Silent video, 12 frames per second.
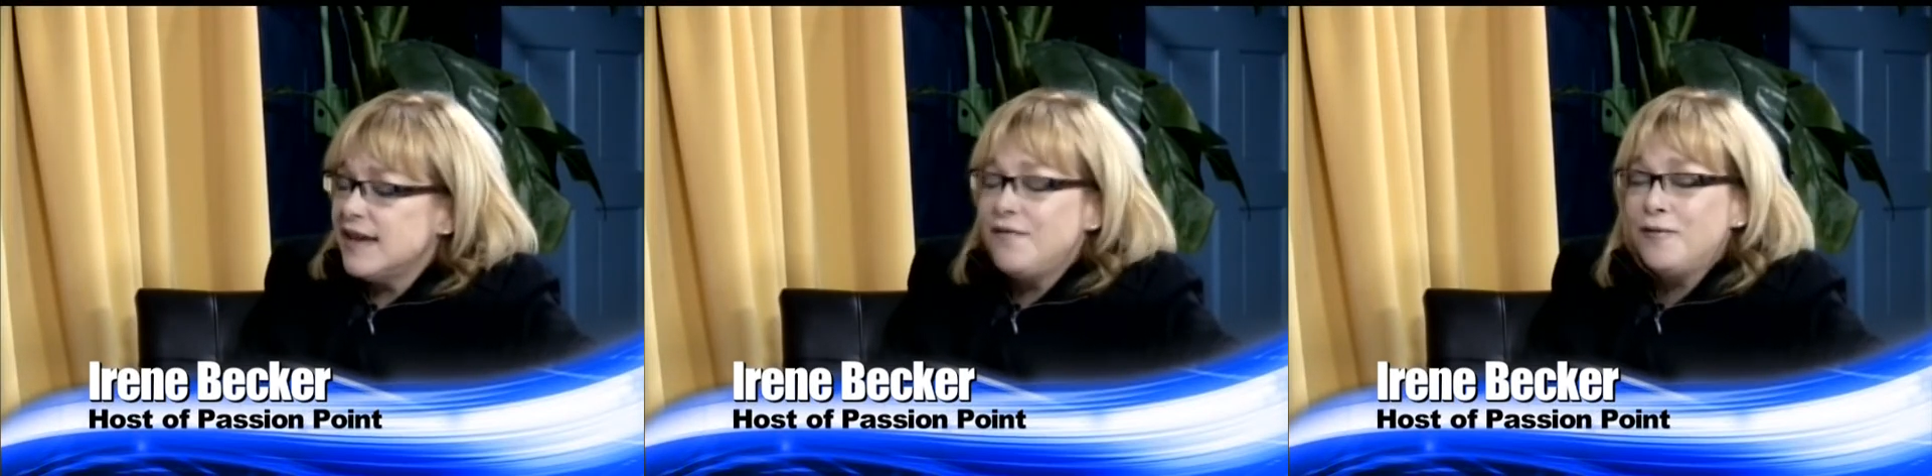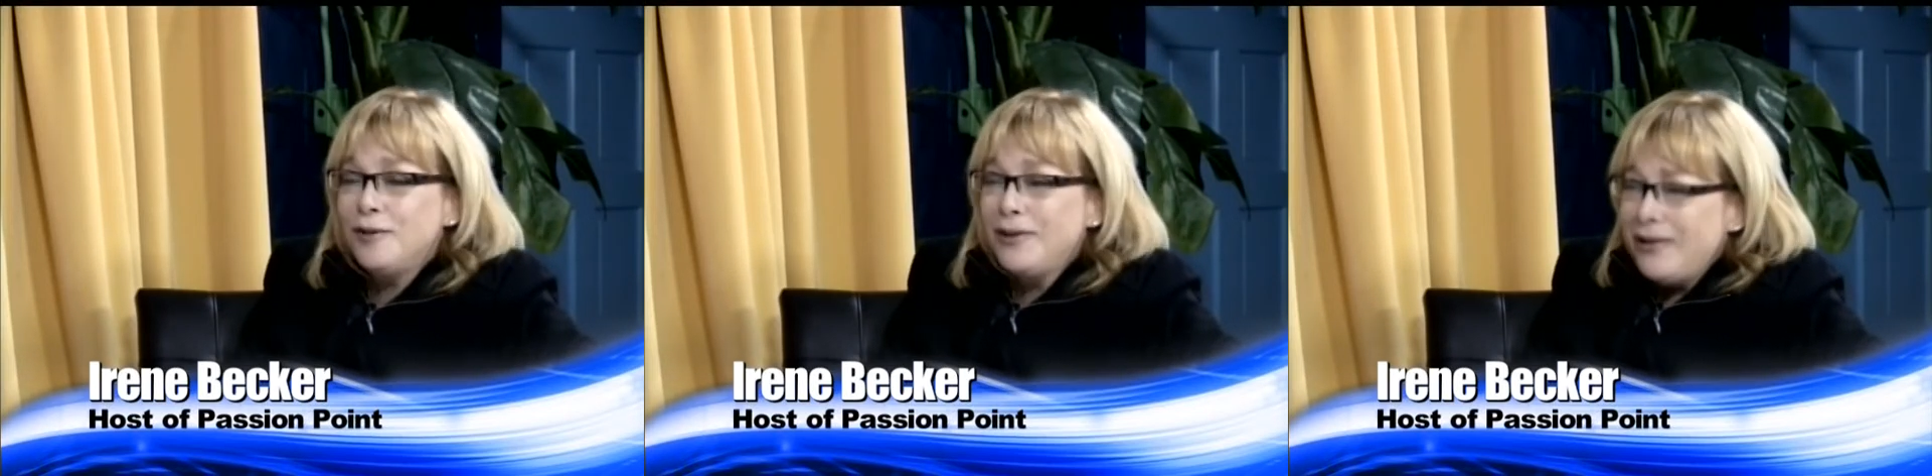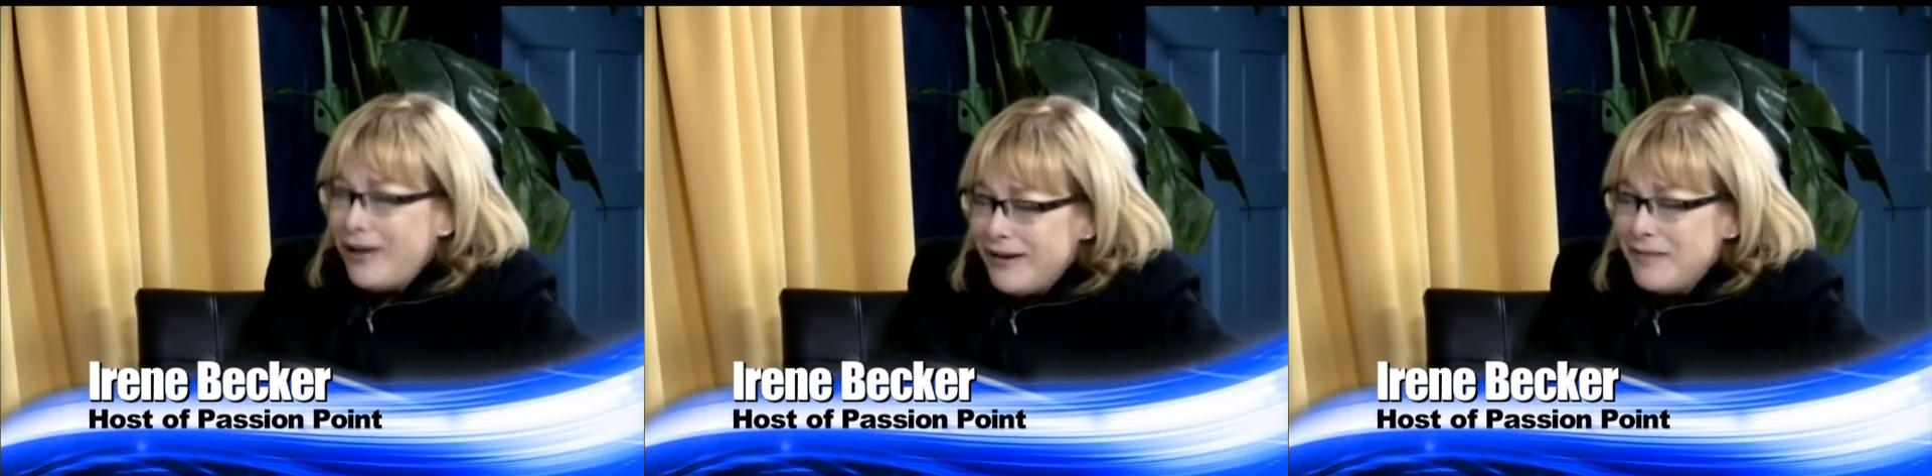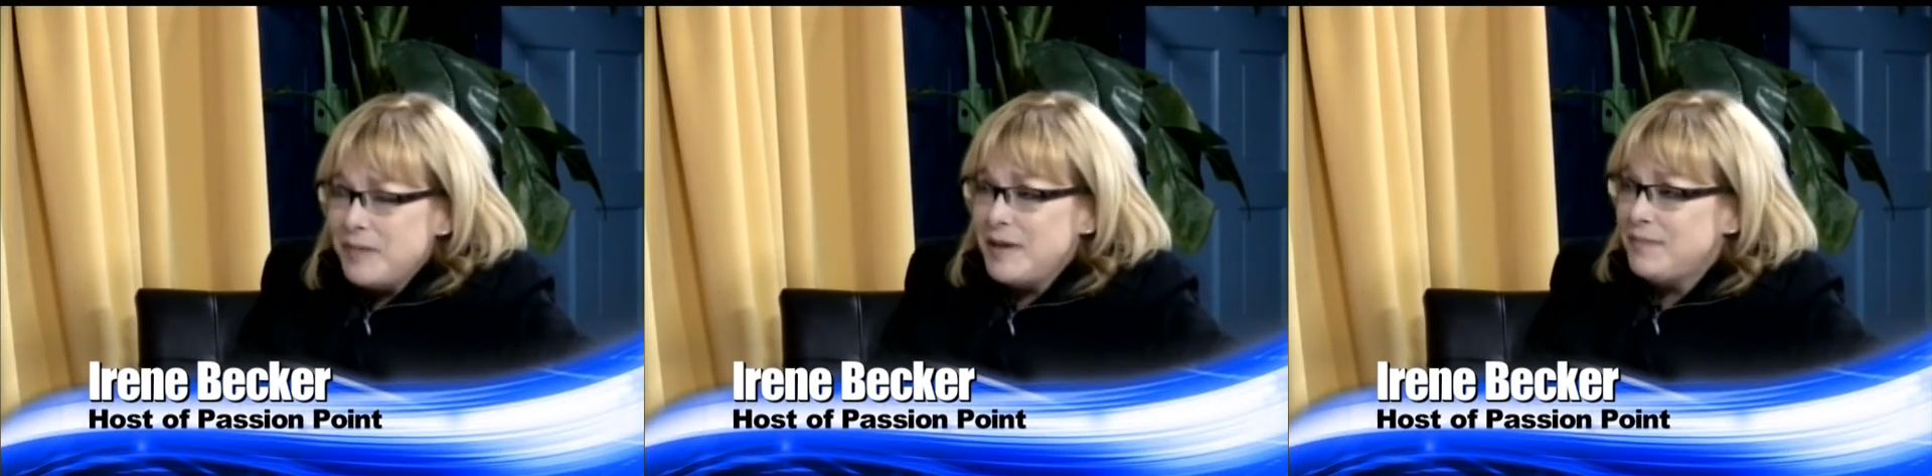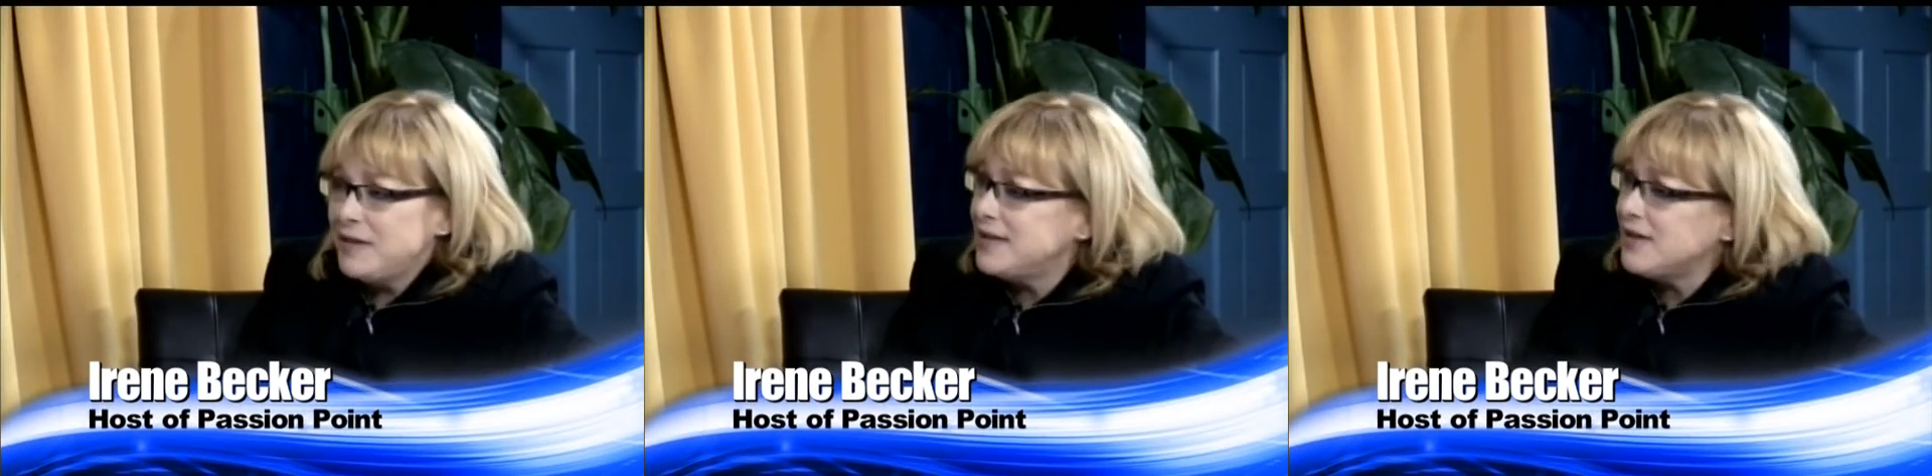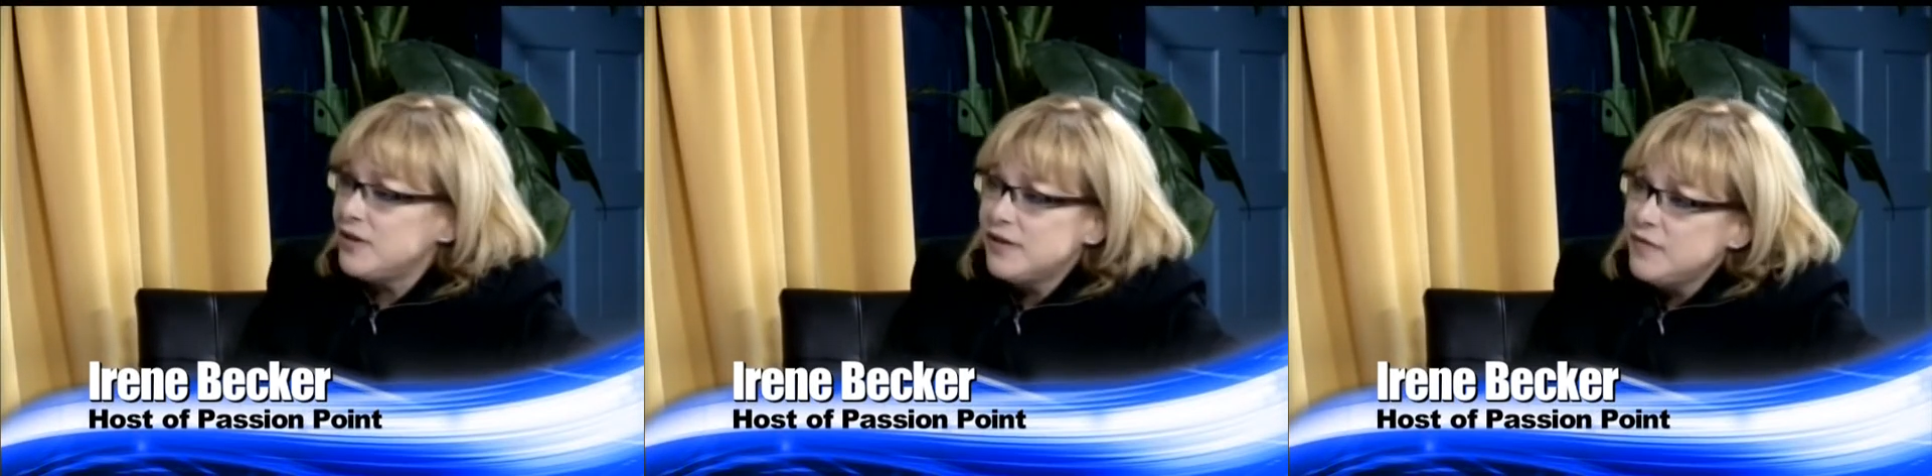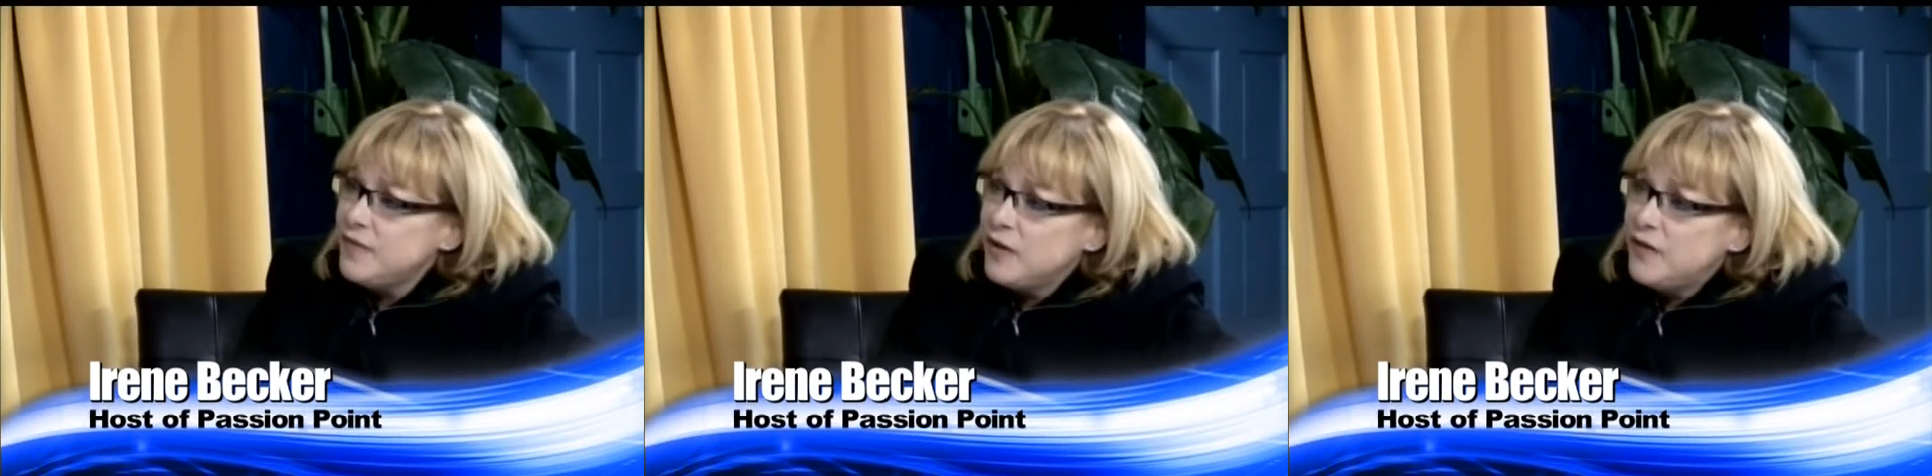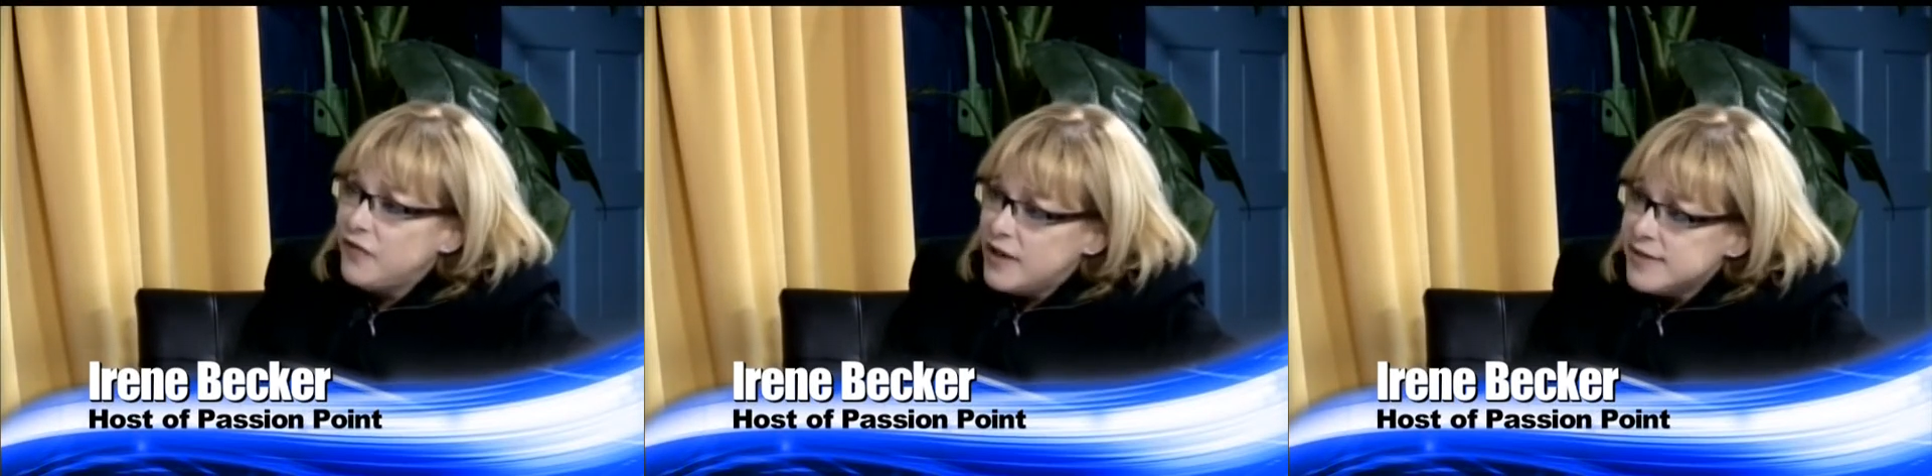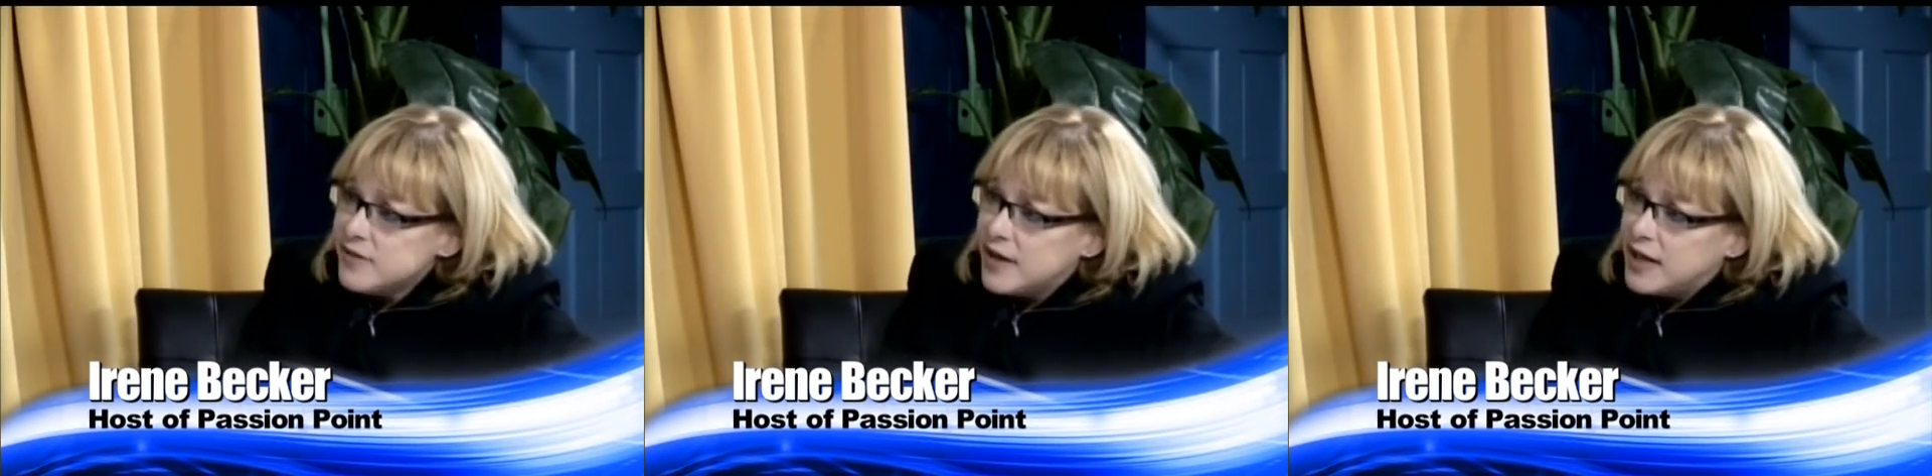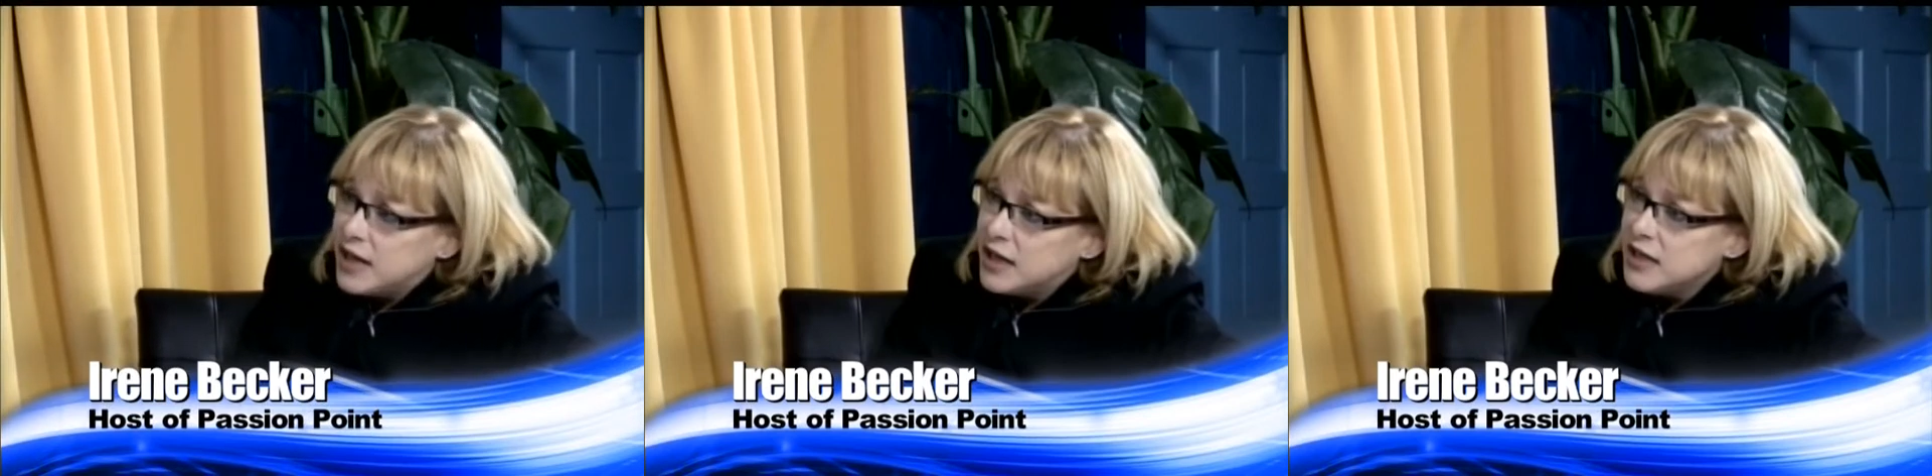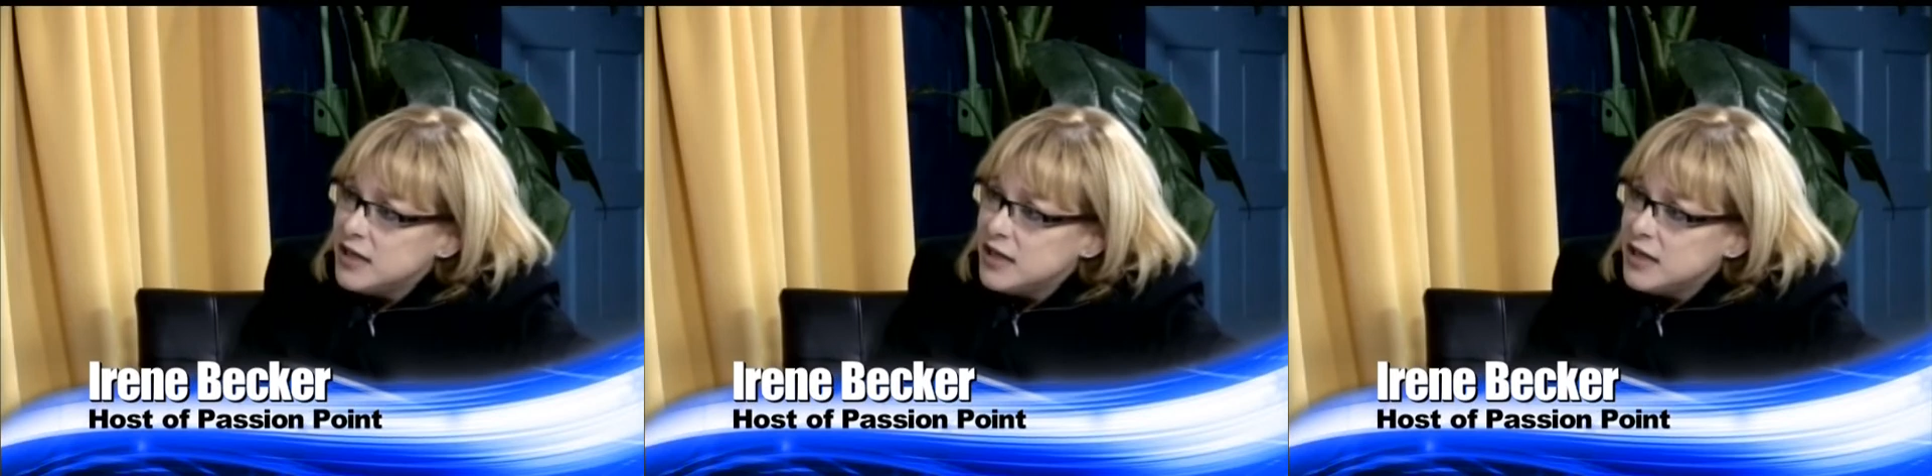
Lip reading: and for a lot of people it's also very frustrating.